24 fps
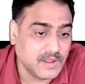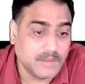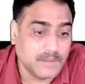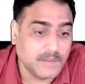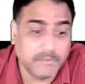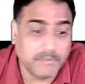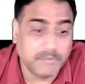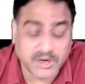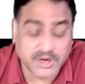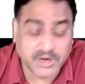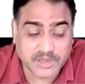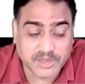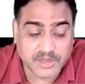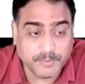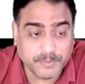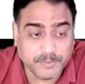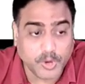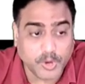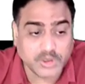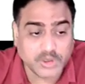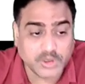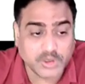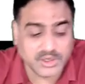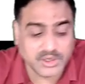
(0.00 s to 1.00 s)
But
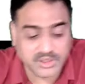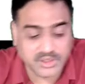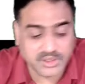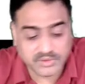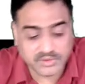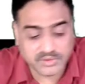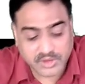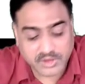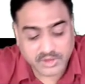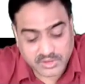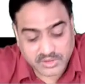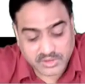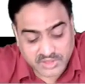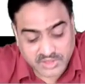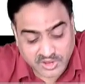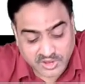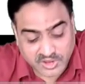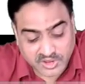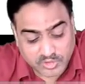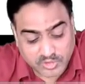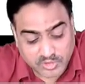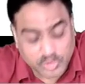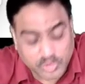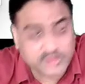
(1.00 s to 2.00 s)
important is the
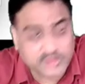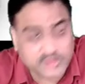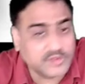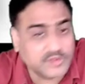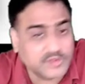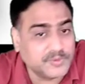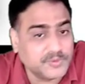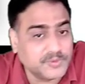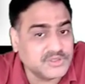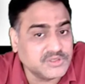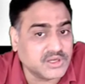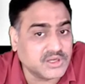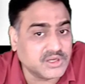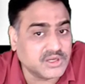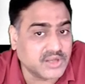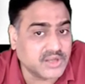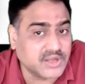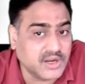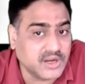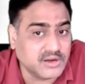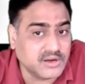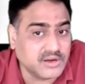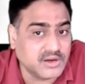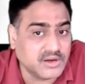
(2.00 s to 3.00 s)
resources which are
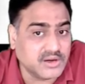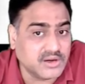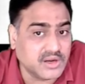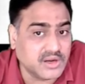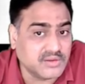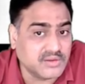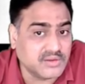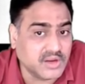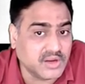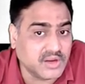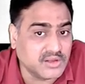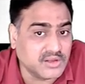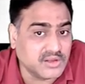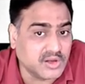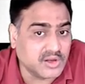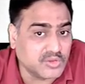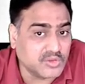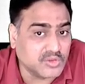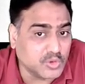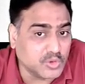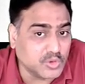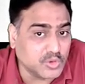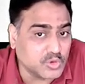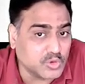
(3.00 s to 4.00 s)
created inside the
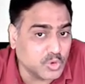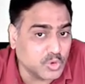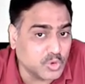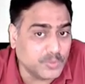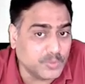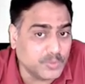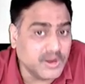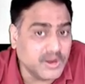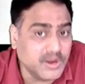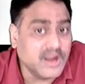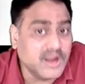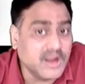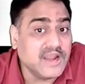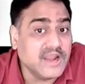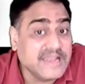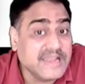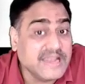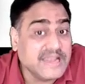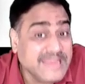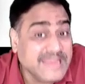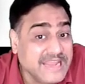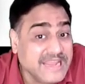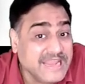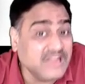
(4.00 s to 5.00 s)
resource group
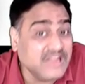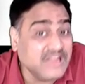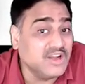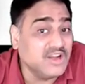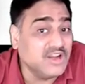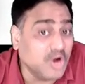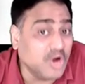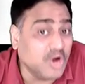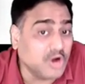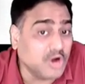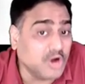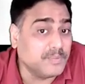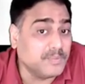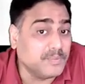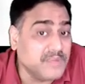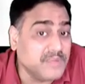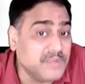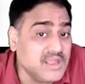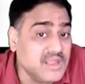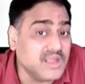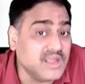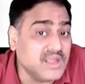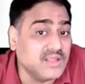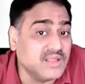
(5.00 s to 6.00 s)
need not be
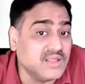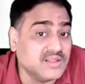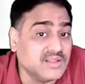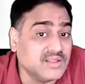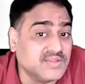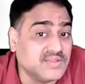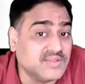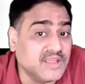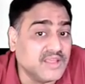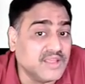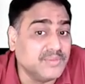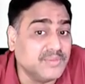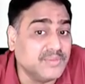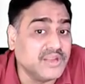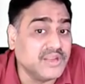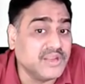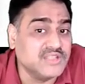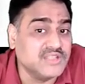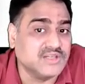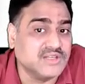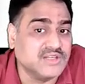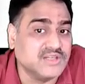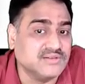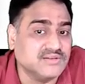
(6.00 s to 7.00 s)
in the same
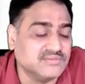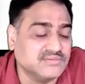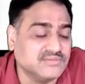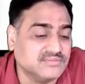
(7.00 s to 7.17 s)
region.